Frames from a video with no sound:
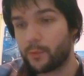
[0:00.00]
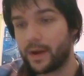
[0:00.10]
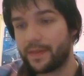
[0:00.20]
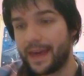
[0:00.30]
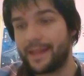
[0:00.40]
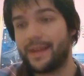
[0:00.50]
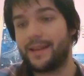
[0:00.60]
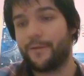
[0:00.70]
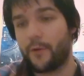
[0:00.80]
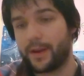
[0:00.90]
that, that's
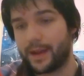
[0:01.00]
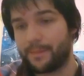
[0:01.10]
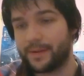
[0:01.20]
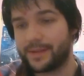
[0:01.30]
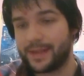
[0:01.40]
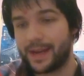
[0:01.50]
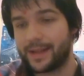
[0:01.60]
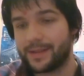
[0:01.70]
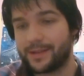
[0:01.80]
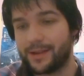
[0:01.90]
49%.
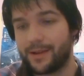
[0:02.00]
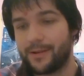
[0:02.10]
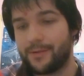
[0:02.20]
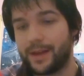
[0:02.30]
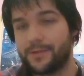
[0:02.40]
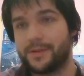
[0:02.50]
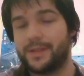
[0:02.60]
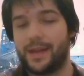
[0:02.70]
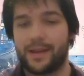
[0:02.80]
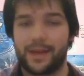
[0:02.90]
So
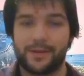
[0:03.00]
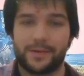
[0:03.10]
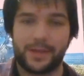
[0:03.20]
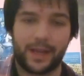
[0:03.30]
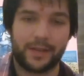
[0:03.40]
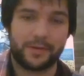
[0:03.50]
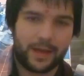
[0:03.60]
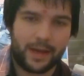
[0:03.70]
interesting, interesting, interesting.